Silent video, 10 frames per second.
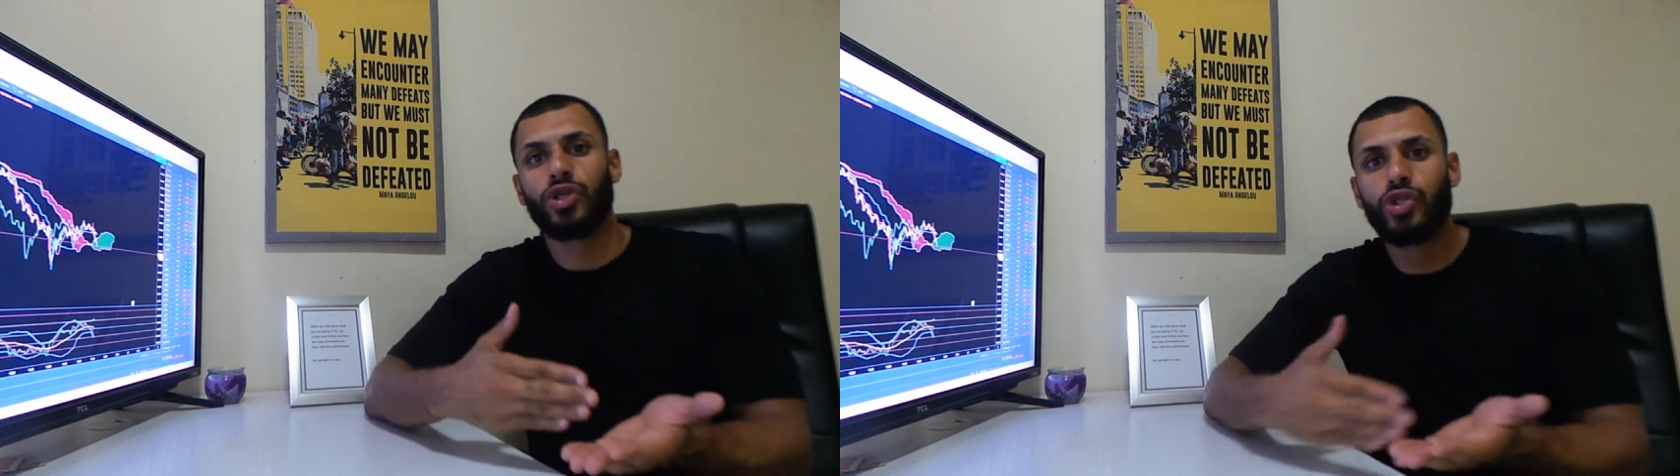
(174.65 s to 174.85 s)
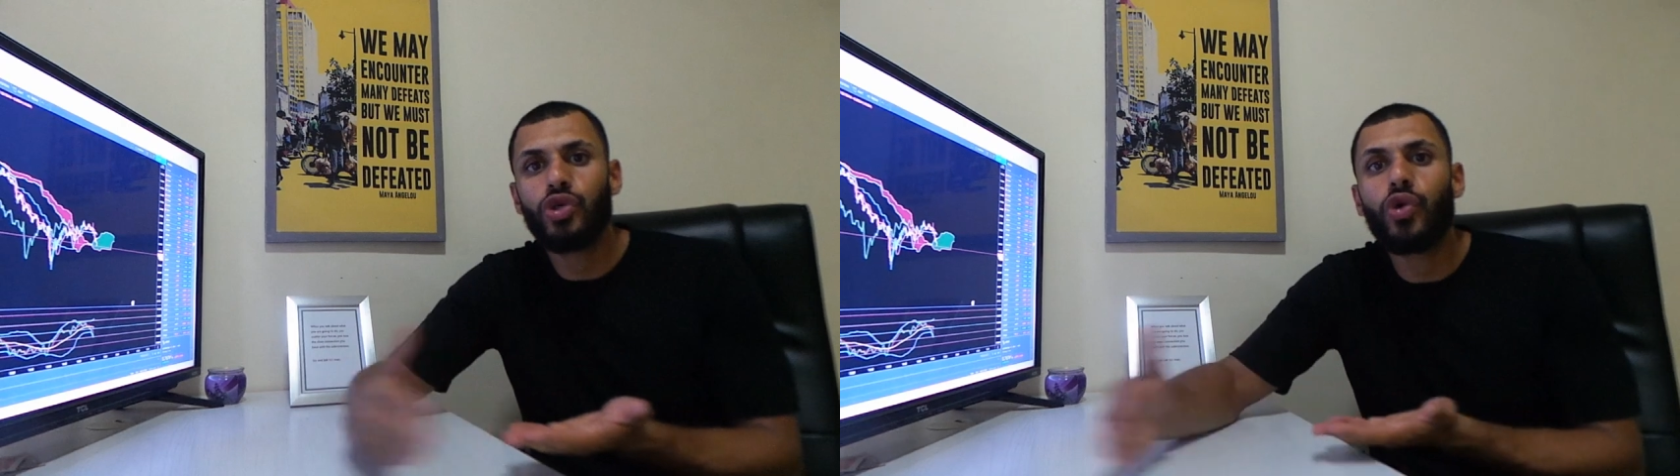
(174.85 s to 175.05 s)

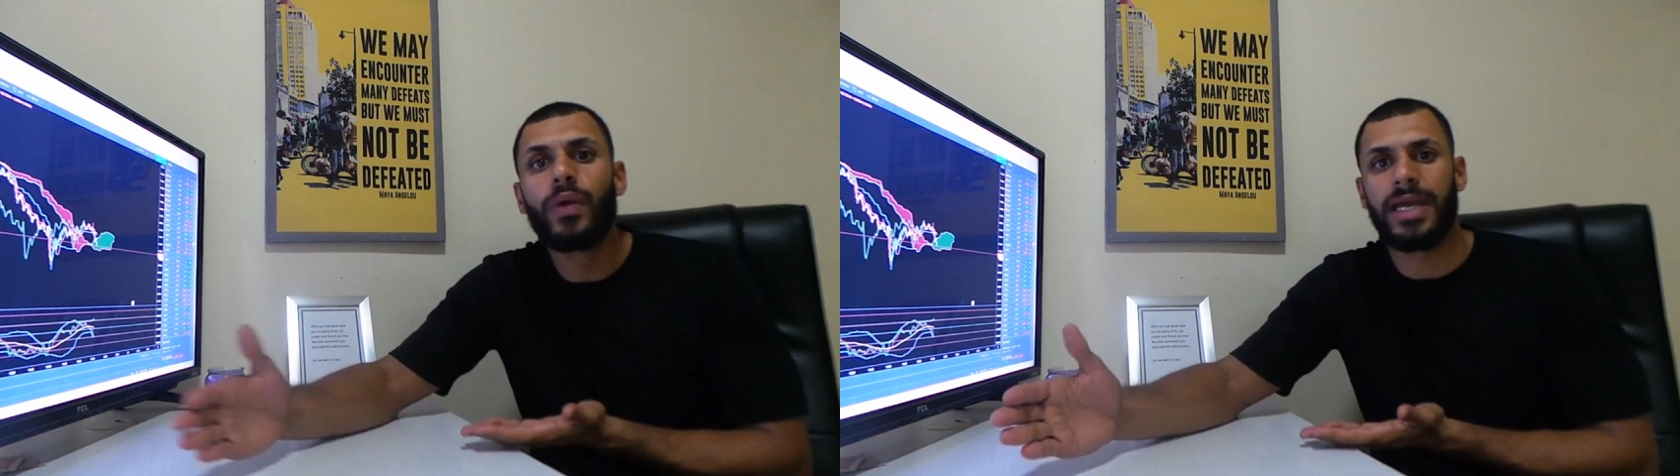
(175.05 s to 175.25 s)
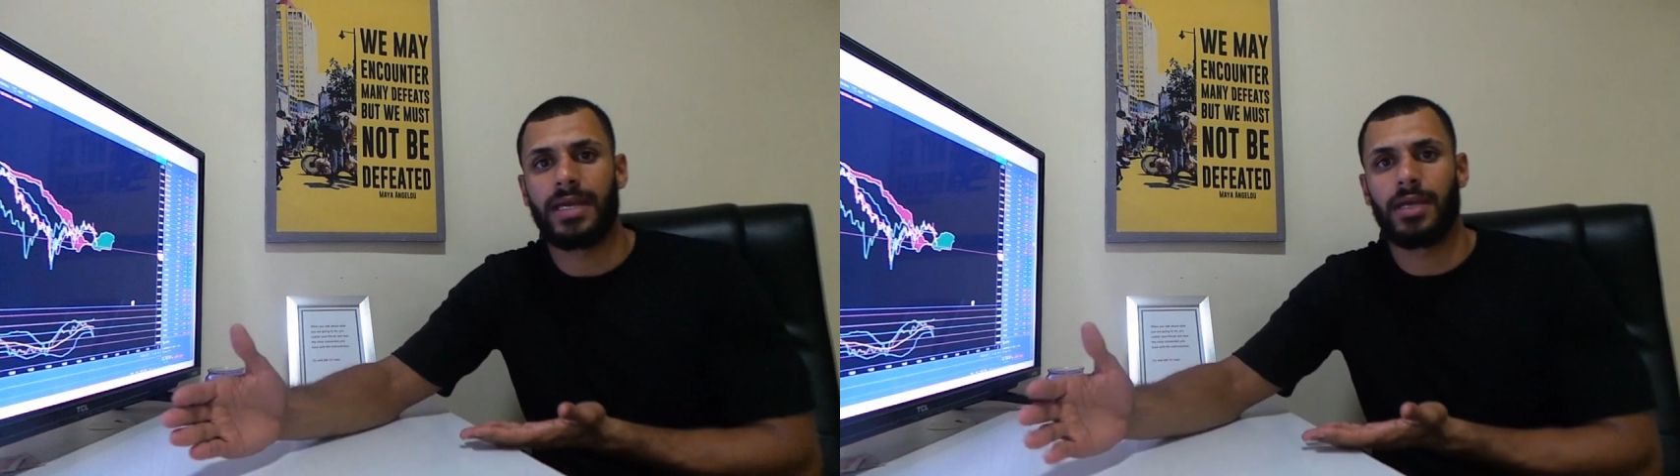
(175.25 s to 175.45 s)

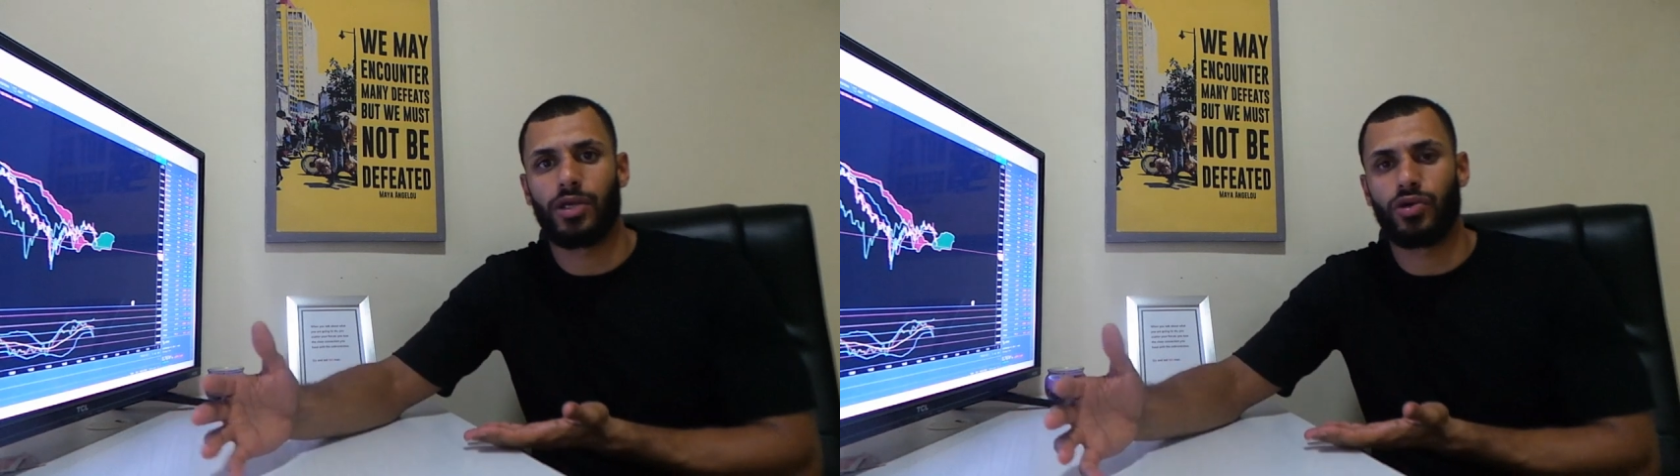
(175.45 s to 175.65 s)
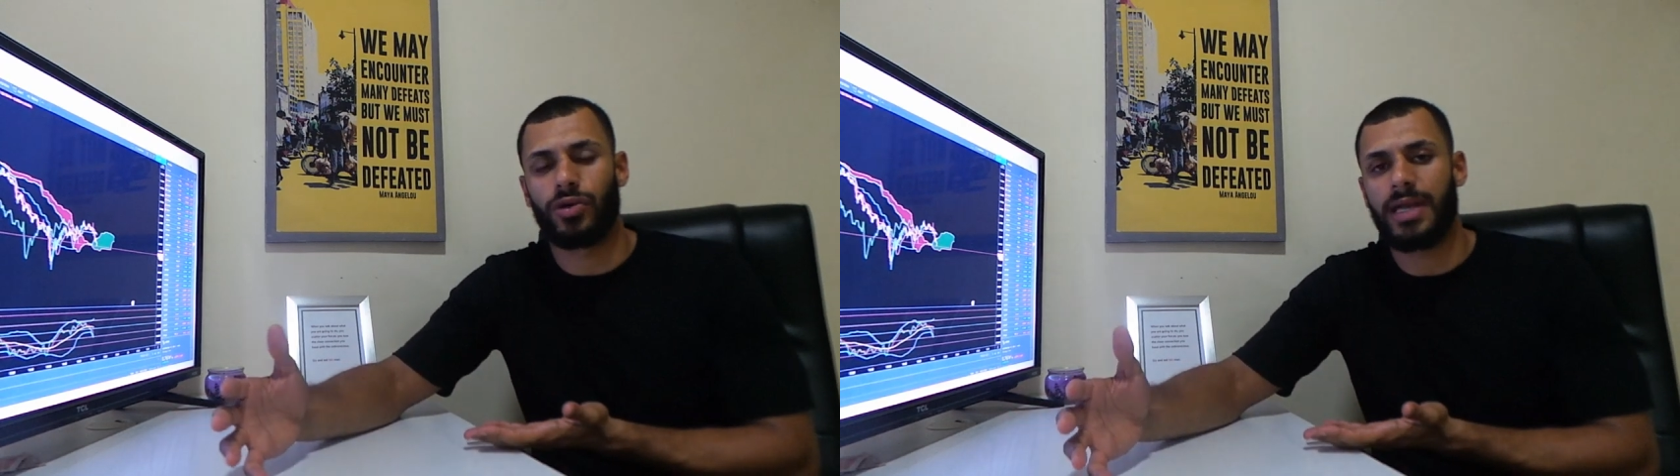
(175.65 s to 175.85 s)
during
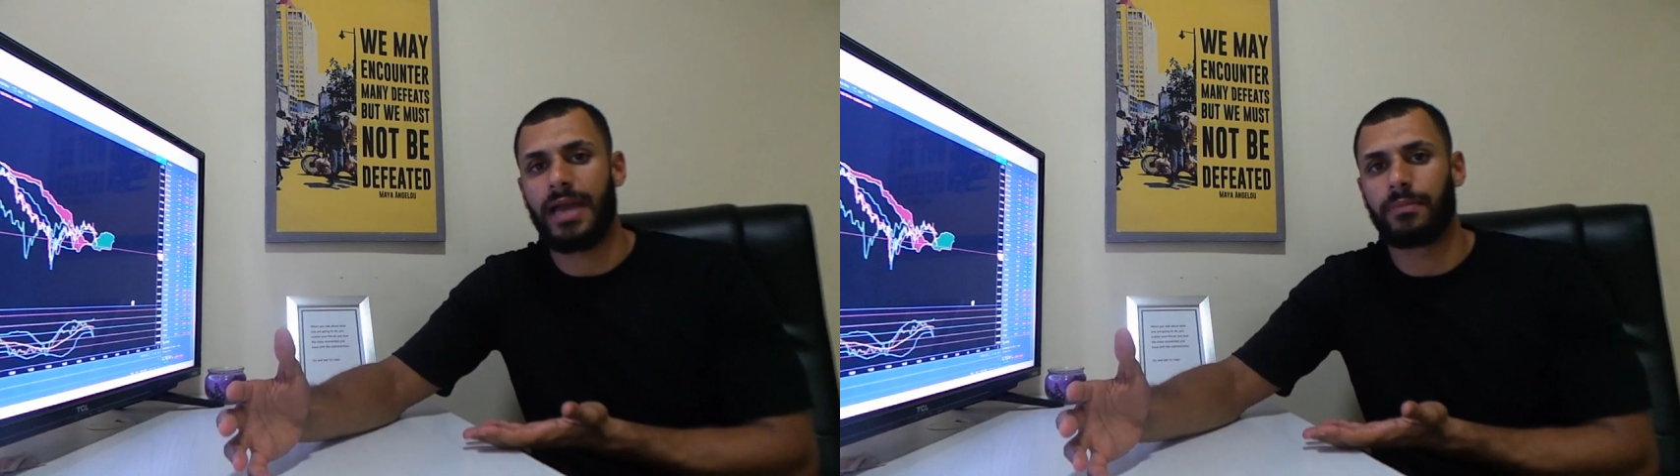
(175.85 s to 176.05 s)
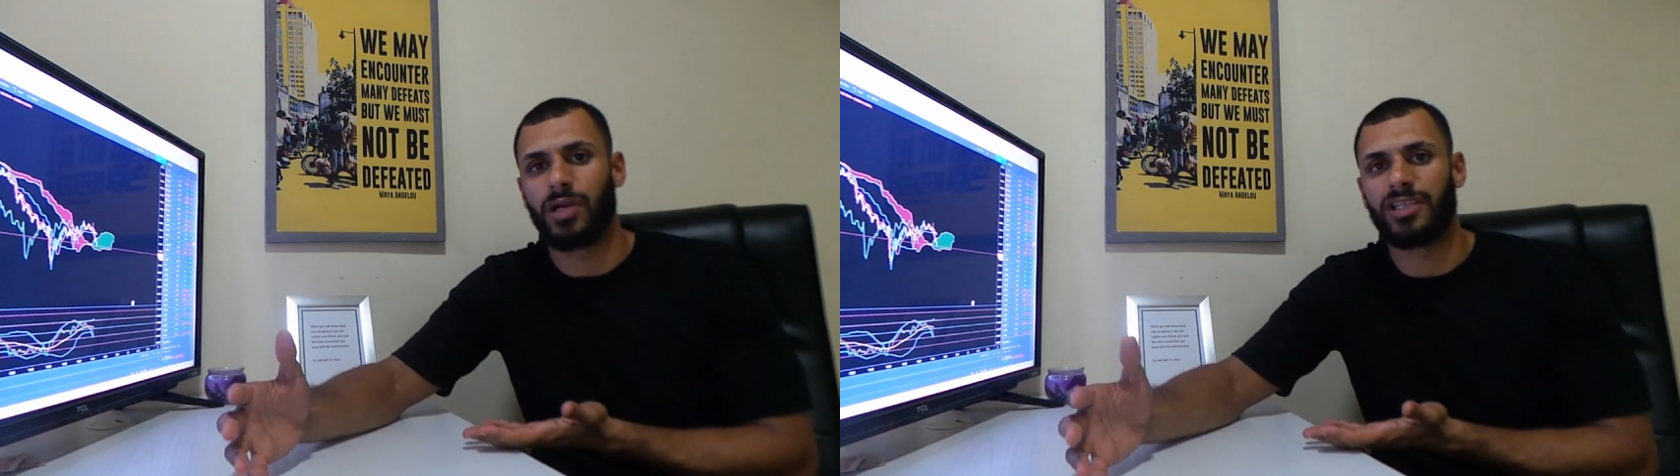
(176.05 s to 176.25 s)
your
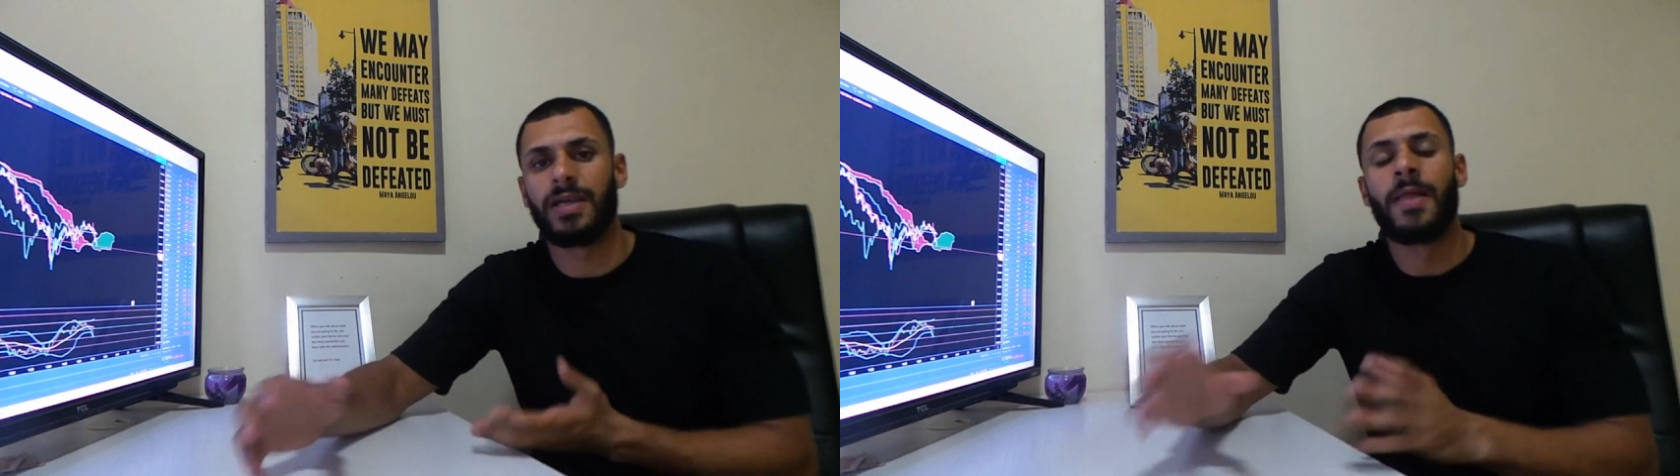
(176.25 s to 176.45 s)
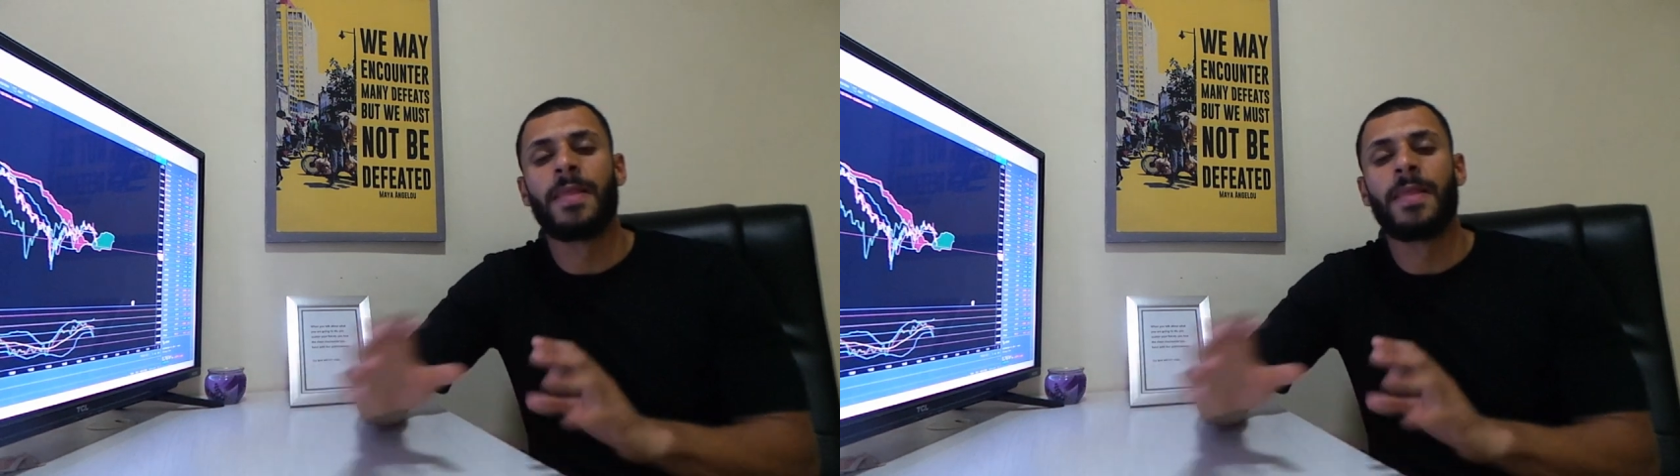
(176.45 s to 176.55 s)
nine months.